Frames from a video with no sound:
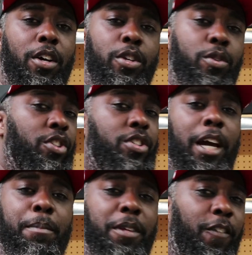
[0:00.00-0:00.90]
you just
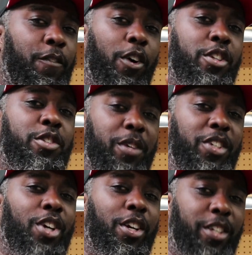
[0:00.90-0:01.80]
gotta be the first 3
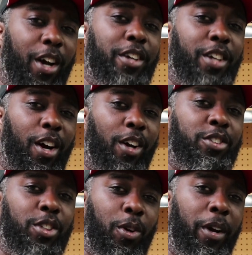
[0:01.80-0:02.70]
Junkyard
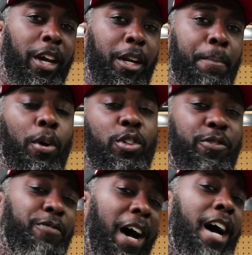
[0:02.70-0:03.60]
Dogs to go ahead and post
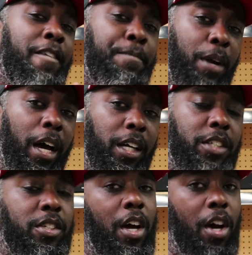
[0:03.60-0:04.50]
5
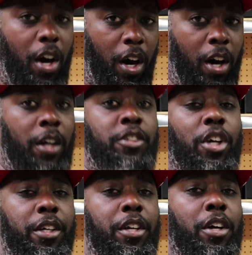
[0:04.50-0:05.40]
products on
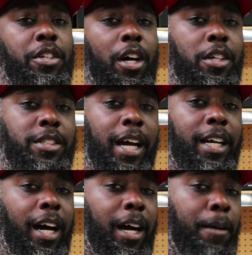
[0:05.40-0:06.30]

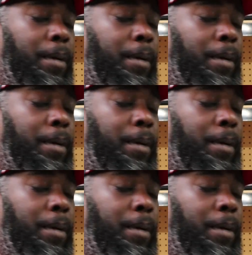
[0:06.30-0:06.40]
junkyarddoggs.com.